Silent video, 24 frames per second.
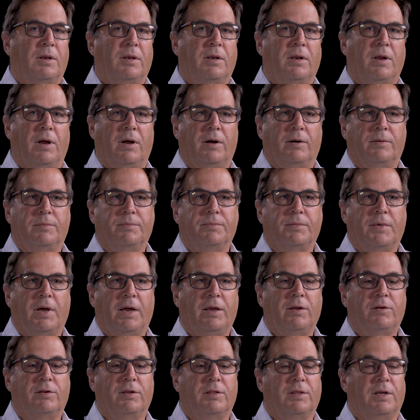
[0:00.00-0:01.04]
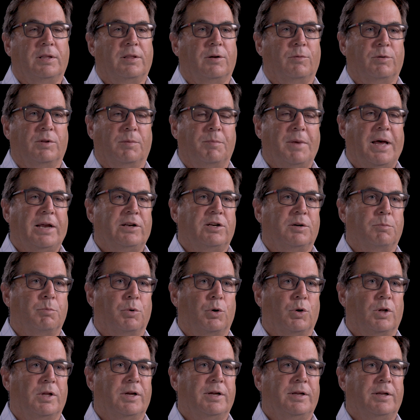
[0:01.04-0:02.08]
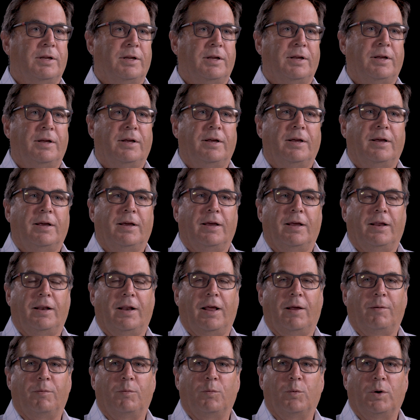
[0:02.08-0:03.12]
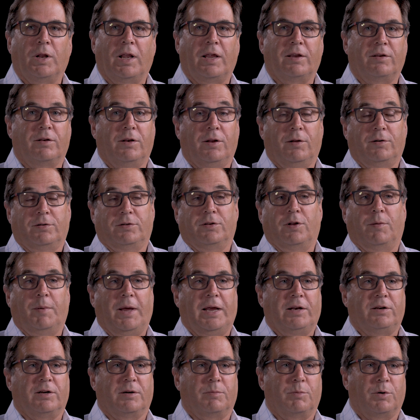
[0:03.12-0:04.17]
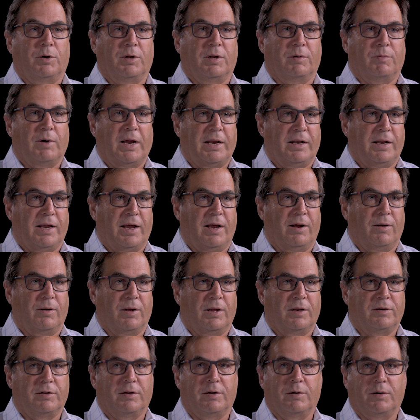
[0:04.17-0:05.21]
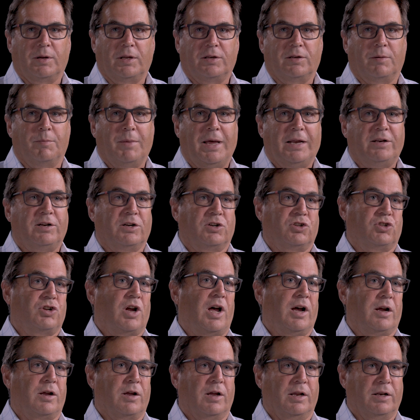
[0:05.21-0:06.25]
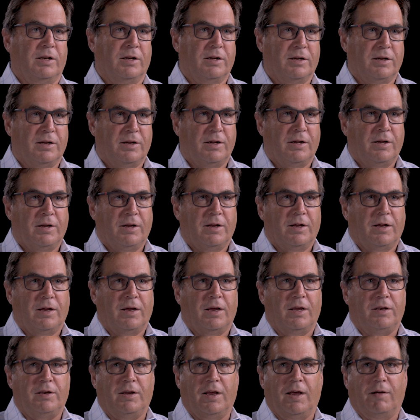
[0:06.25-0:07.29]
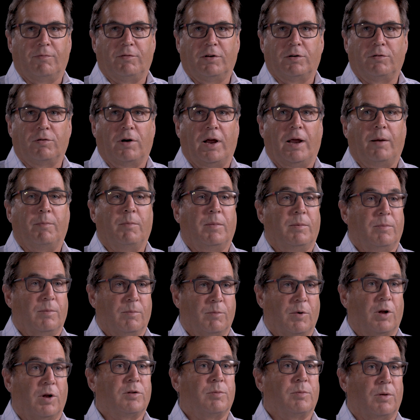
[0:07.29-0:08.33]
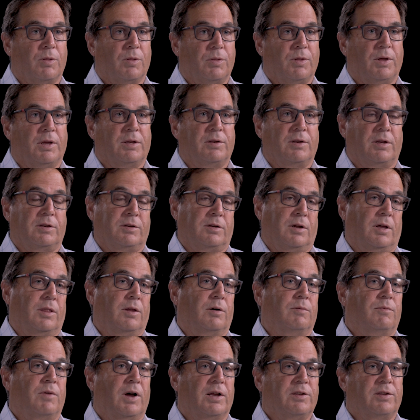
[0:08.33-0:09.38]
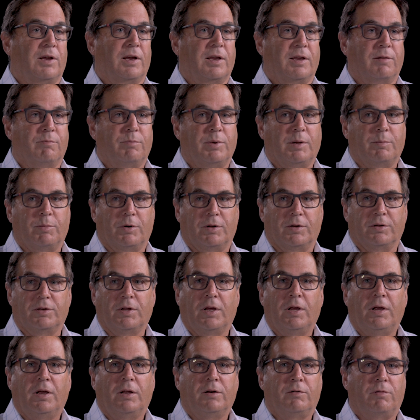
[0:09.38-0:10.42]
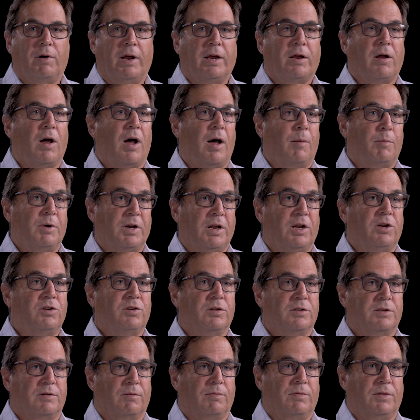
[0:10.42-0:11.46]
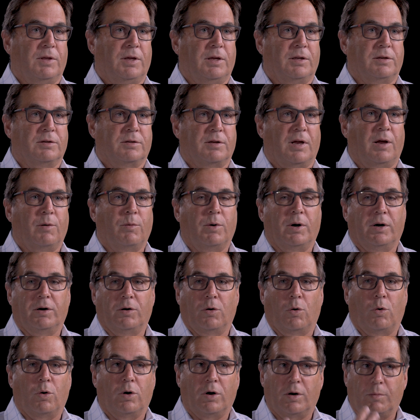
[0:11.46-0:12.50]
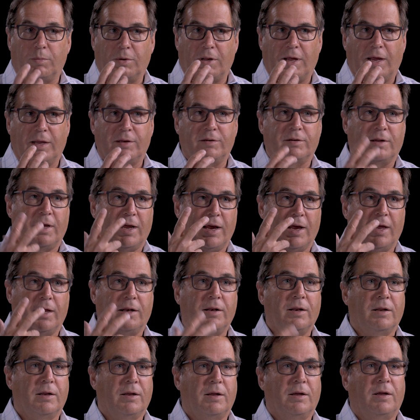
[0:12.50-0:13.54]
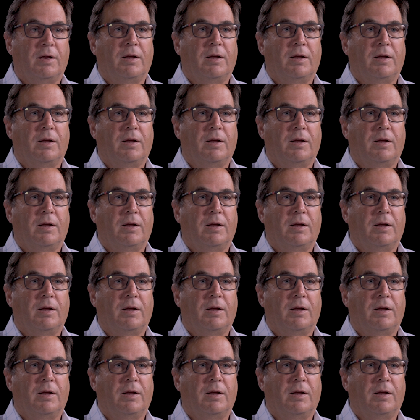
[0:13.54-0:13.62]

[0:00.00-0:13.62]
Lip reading: No, I used to think there was a magic bullet, and I realized there's no magic bullet right now. It's a magic shotgun, and you have to try multiple things. That's the other advice I give people is try combinations of things. I wear an oral appliance and